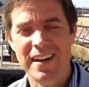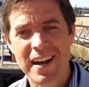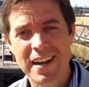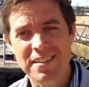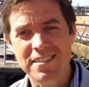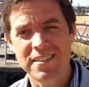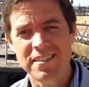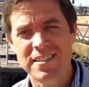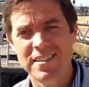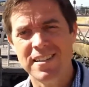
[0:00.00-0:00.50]
in
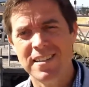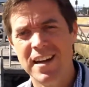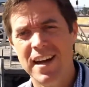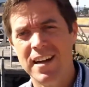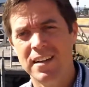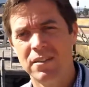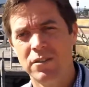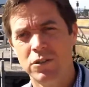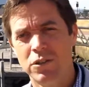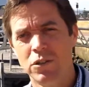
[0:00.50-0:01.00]
answer to
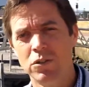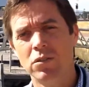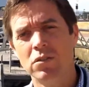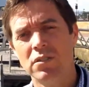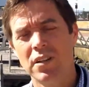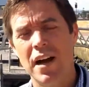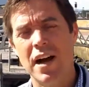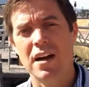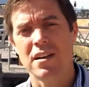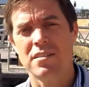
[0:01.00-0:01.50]
that,
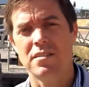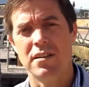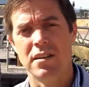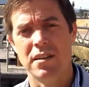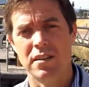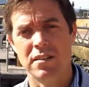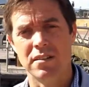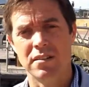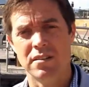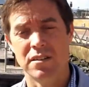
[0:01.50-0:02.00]
Google Glass
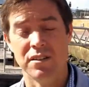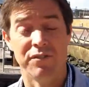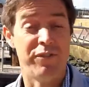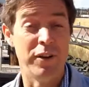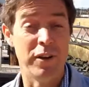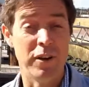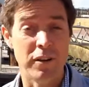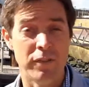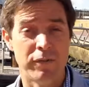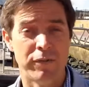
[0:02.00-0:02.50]
is
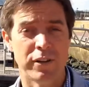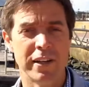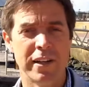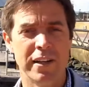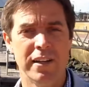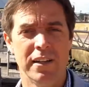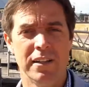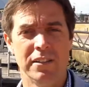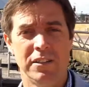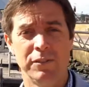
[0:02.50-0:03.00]

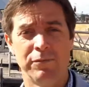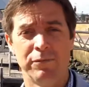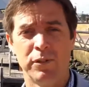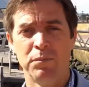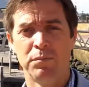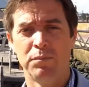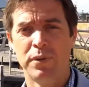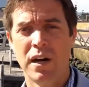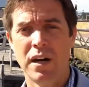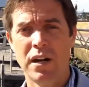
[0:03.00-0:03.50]
definitively a
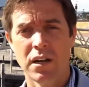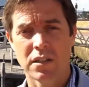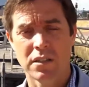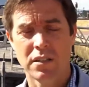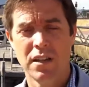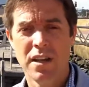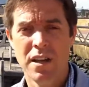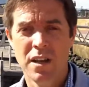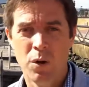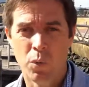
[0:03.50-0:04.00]
different
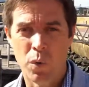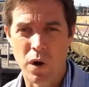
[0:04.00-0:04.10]
product.